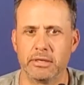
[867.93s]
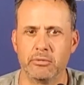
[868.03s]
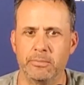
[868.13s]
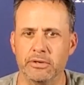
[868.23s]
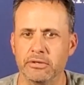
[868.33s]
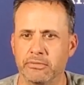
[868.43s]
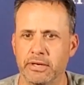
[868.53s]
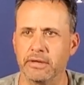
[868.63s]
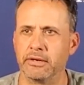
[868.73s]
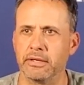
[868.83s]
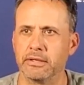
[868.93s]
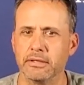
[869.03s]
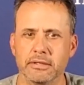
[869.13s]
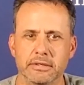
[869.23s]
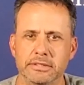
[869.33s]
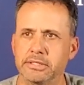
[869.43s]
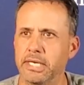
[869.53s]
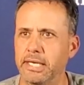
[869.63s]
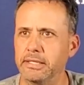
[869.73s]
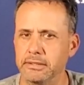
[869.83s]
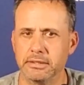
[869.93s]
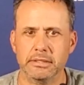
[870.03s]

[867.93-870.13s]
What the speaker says: We'll put in the red area today